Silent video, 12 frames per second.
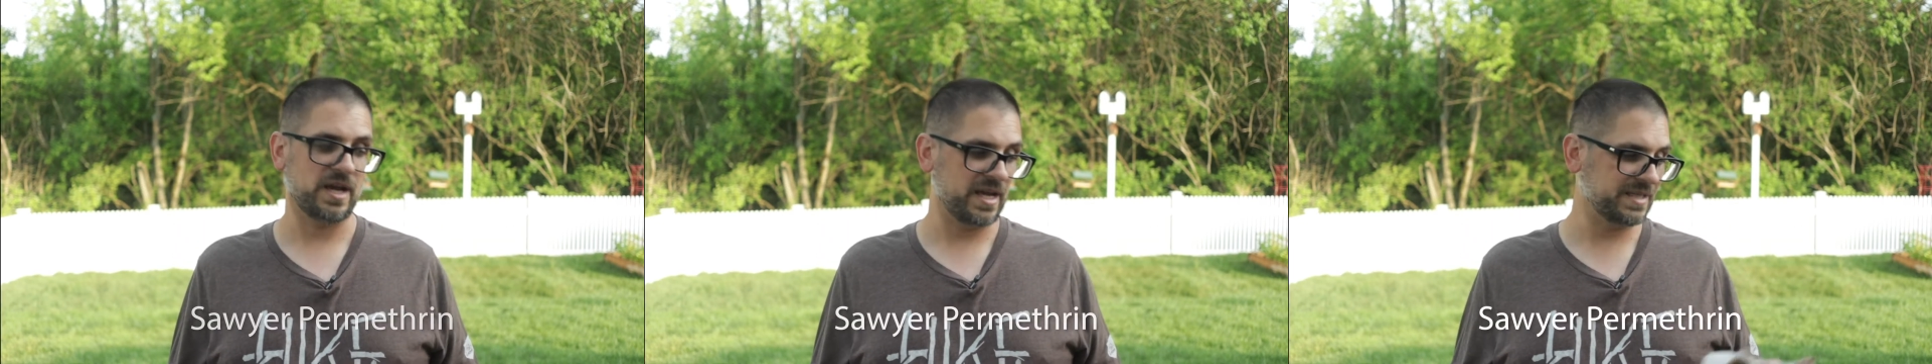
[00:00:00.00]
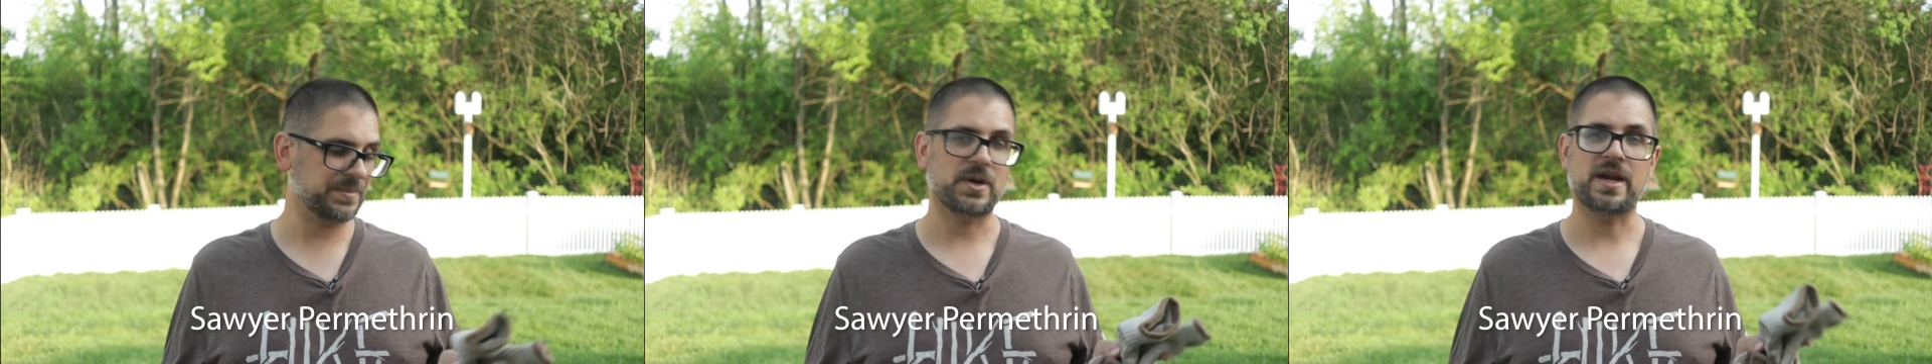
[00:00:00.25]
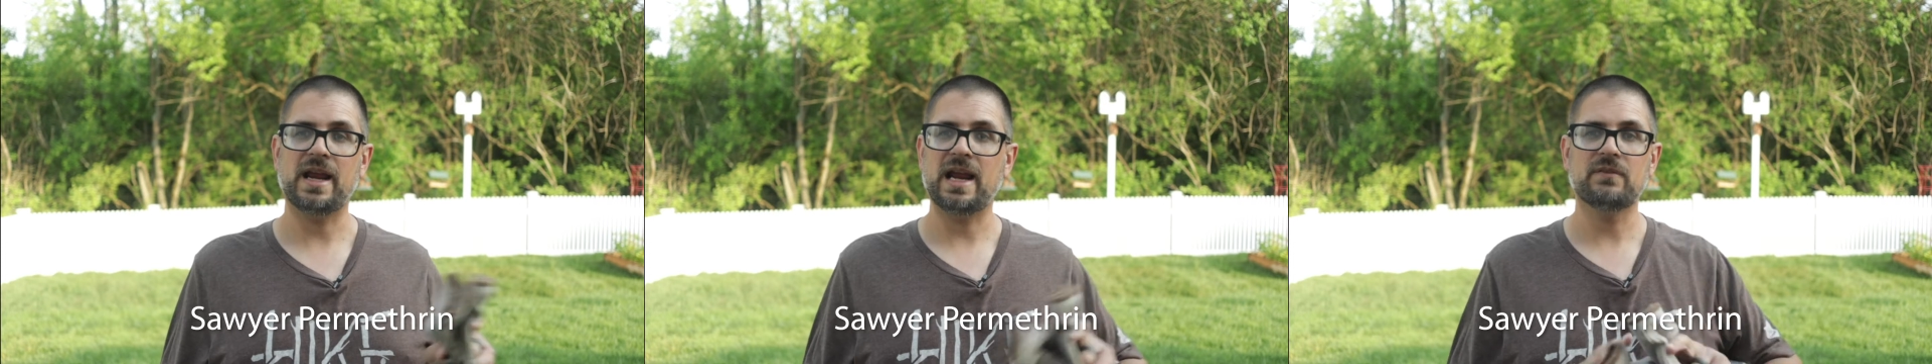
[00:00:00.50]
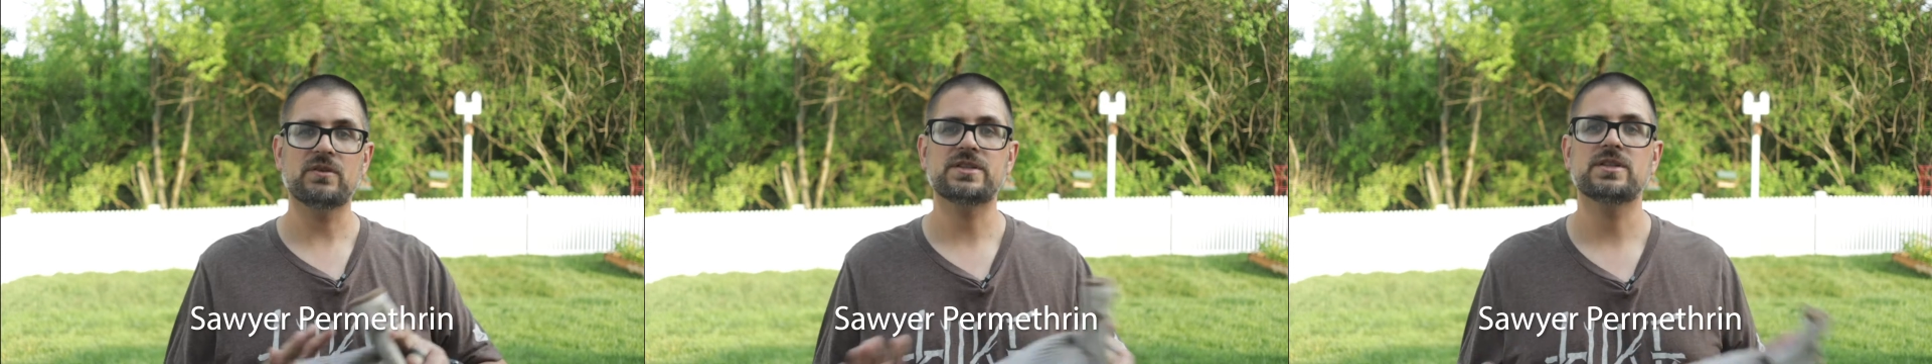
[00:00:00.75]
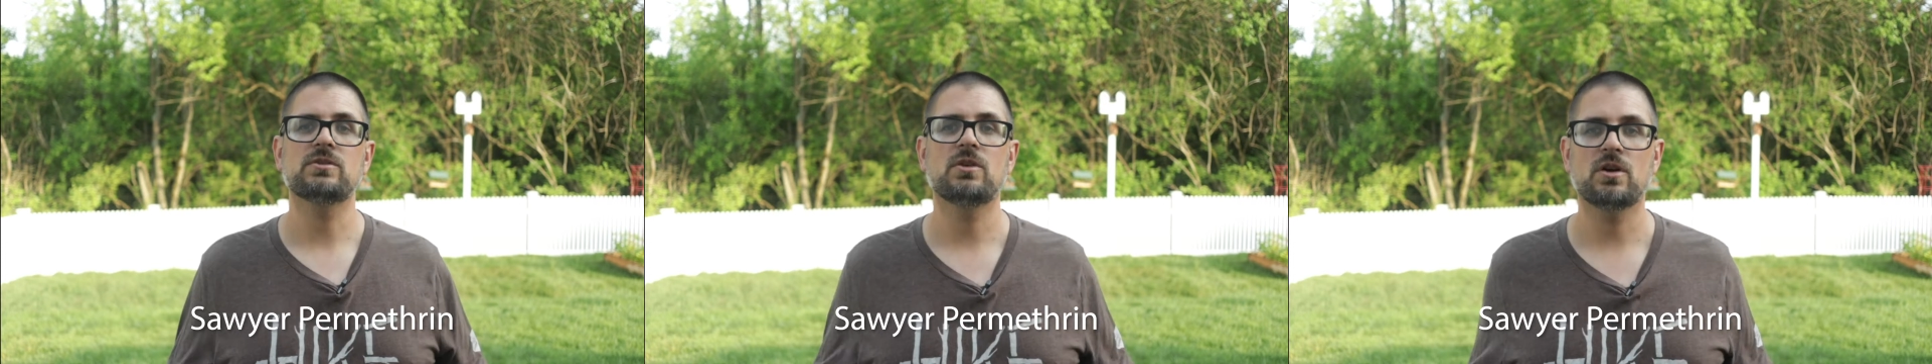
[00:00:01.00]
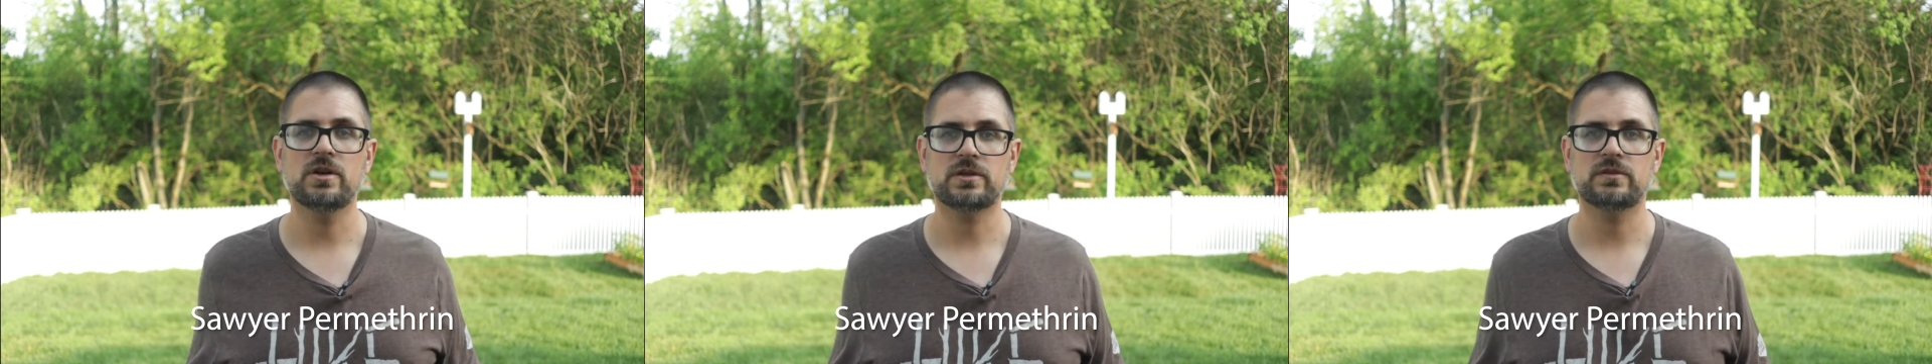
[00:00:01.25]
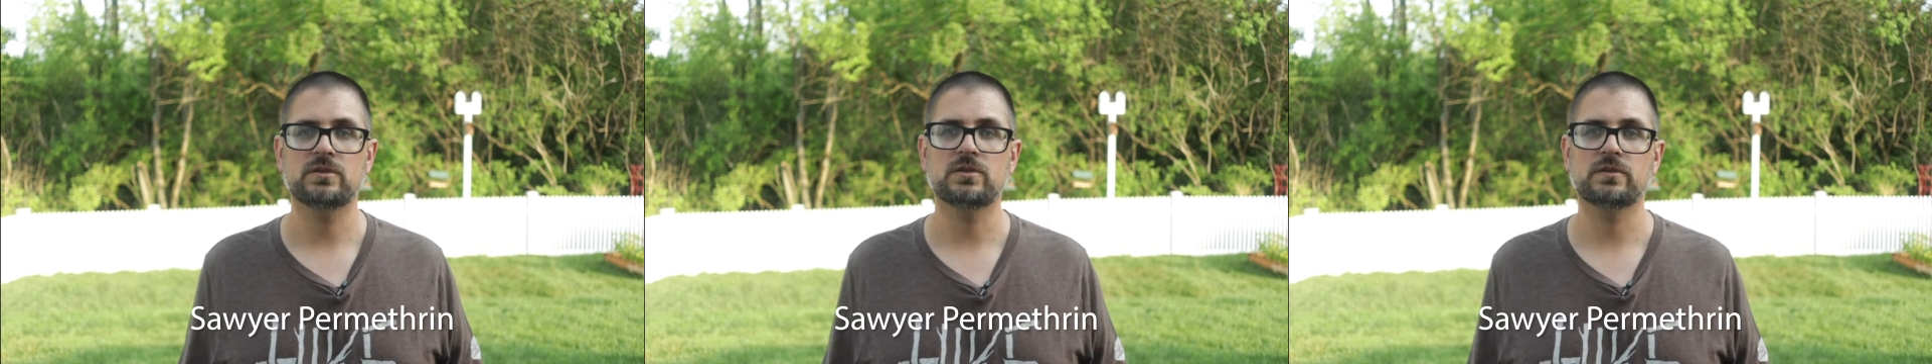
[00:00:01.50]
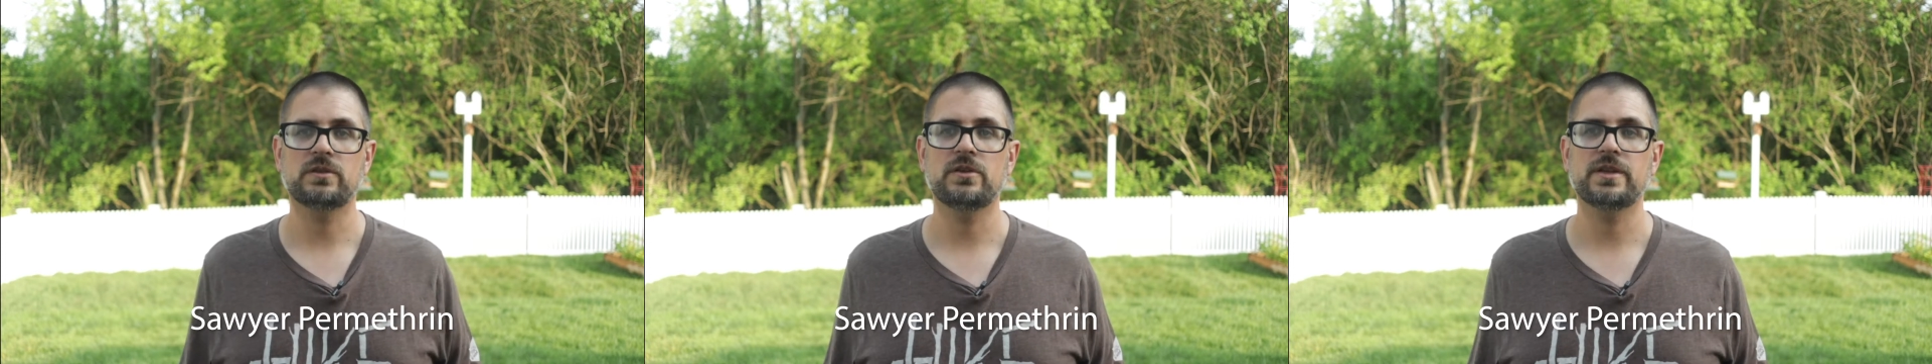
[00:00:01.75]
I spray every single article
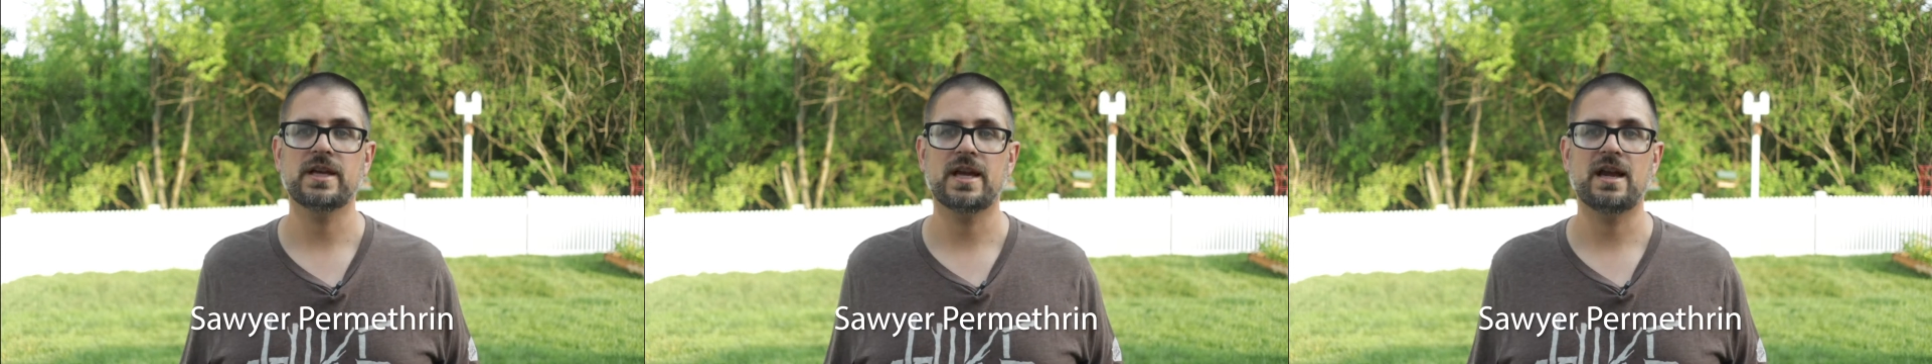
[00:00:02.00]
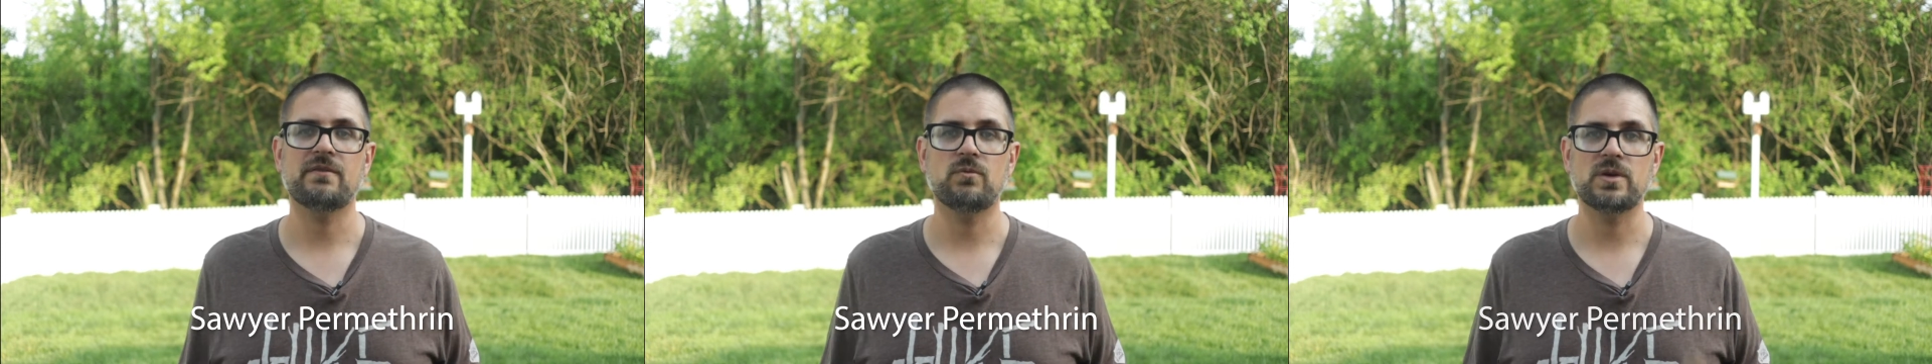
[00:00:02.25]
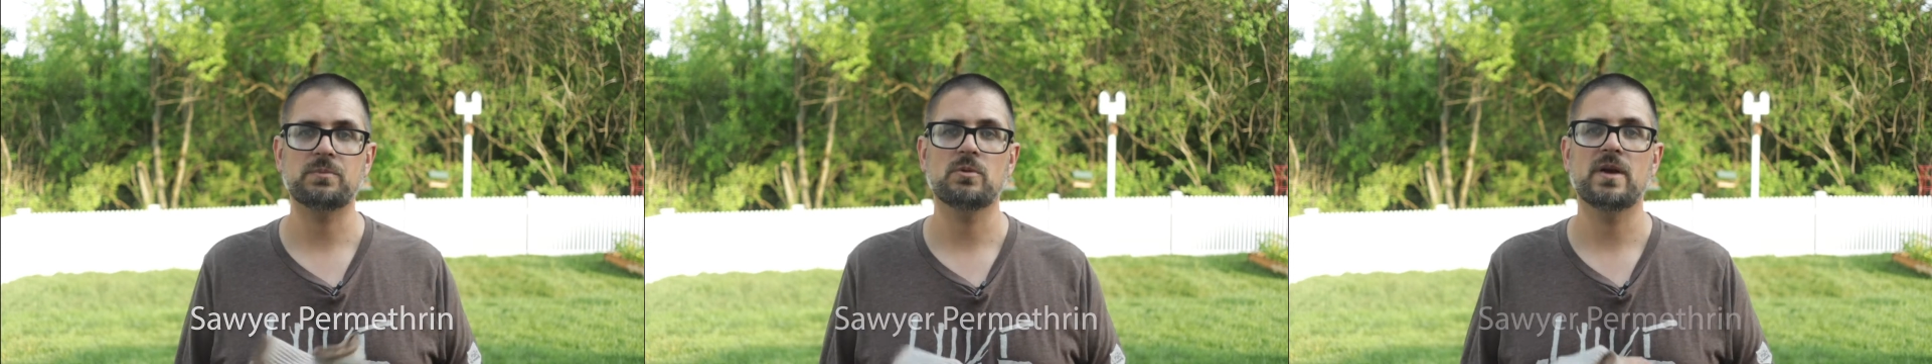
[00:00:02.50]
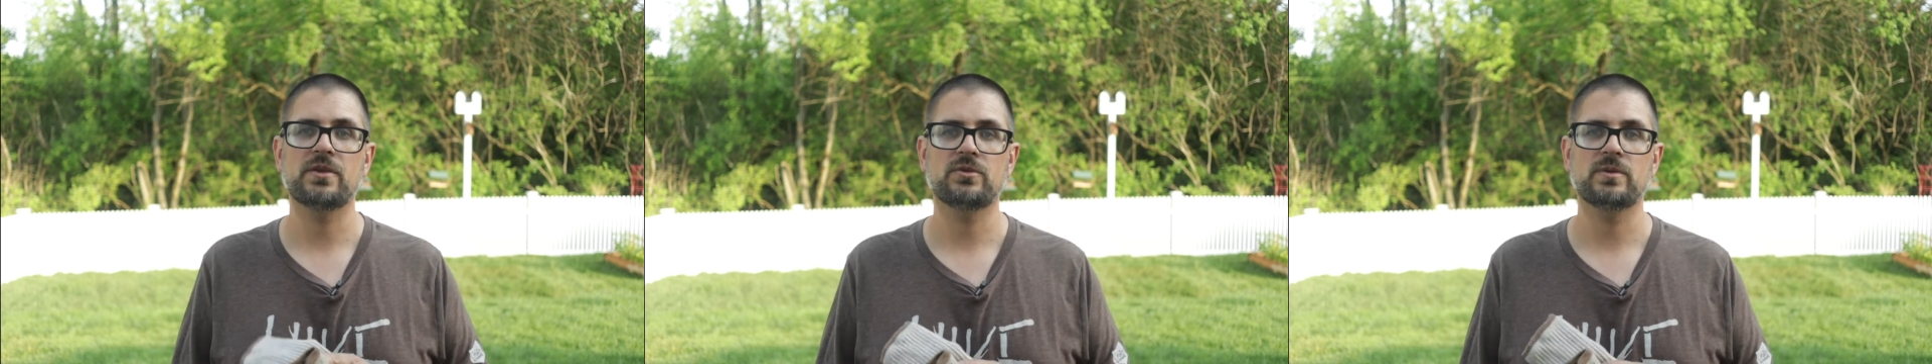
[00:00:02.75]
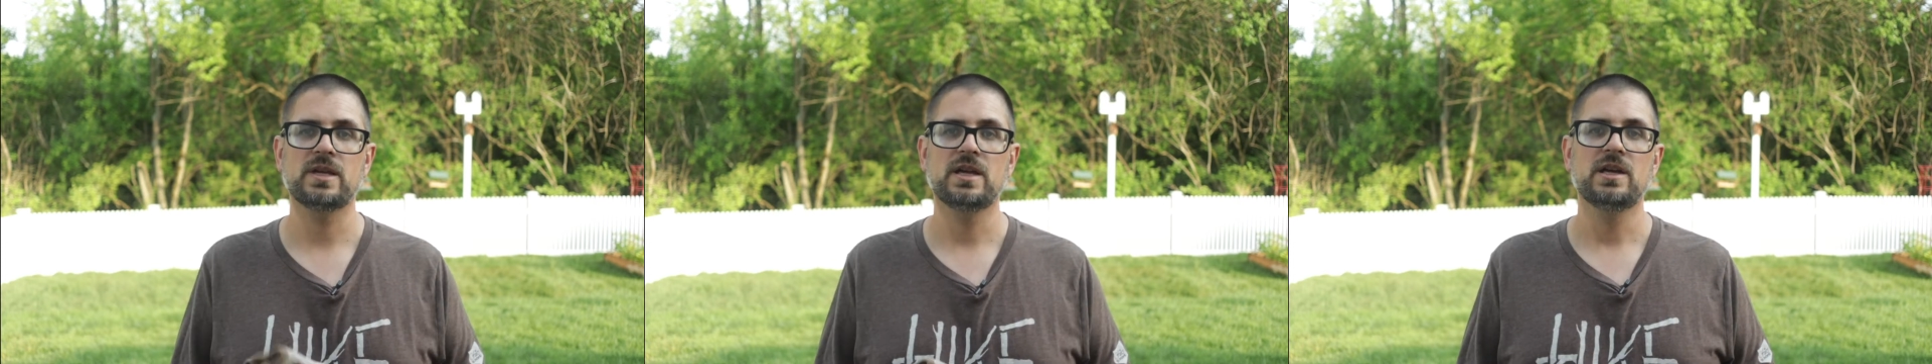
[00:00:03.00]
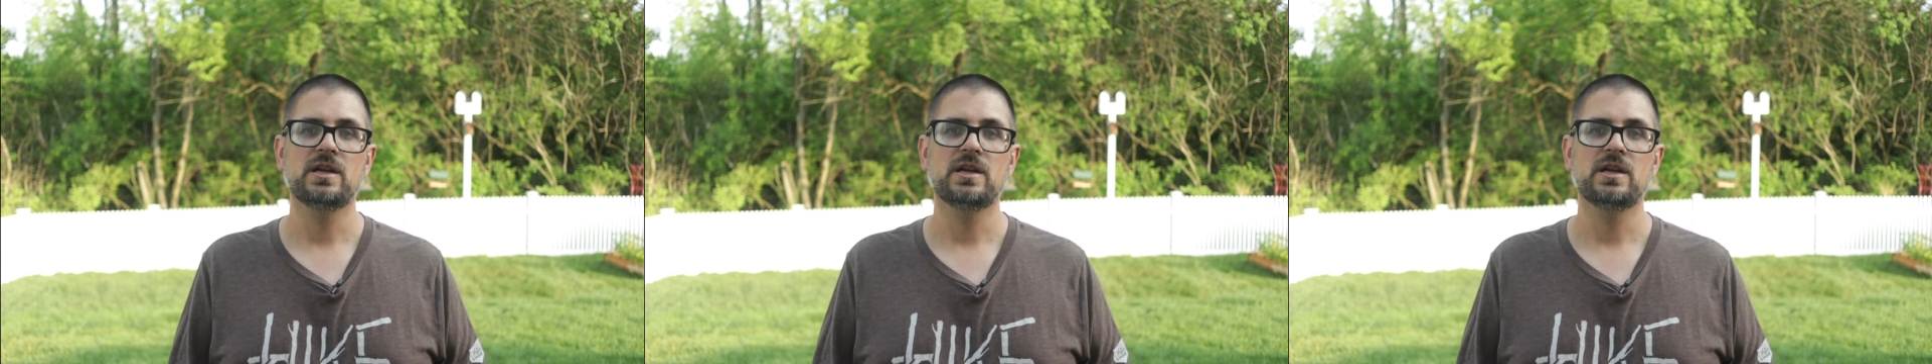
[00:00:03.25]
of clothing I have with permethrin